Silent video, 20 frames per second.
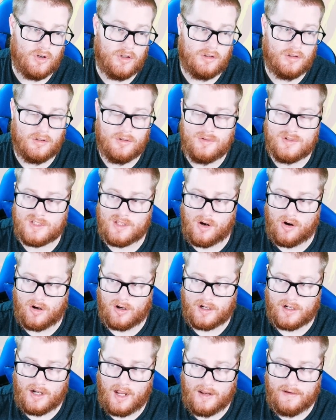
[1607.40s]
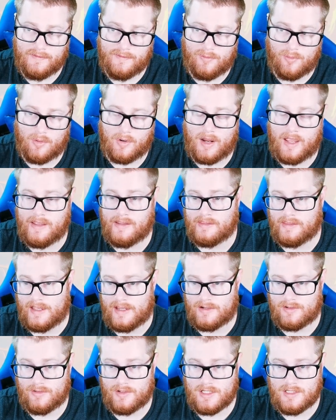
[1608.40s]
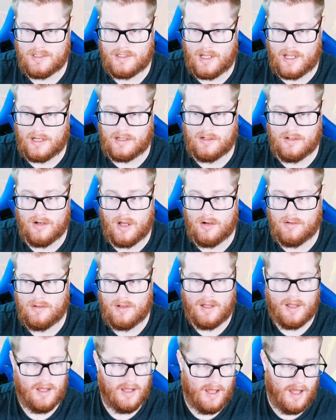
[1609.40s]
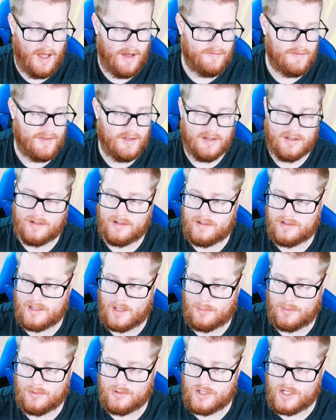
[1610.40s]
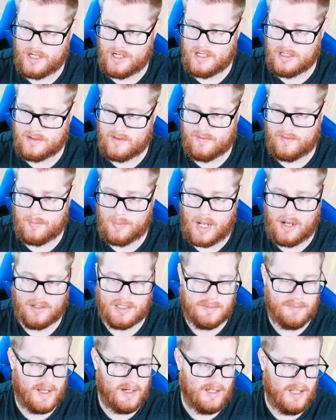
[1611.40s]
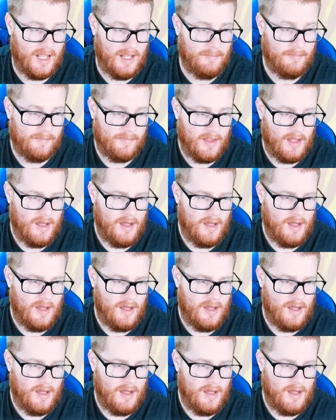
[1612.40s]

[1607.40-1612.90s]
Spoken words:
lose the Arcanine for a Landorus, and you know, have the double genies of a balanced metagame.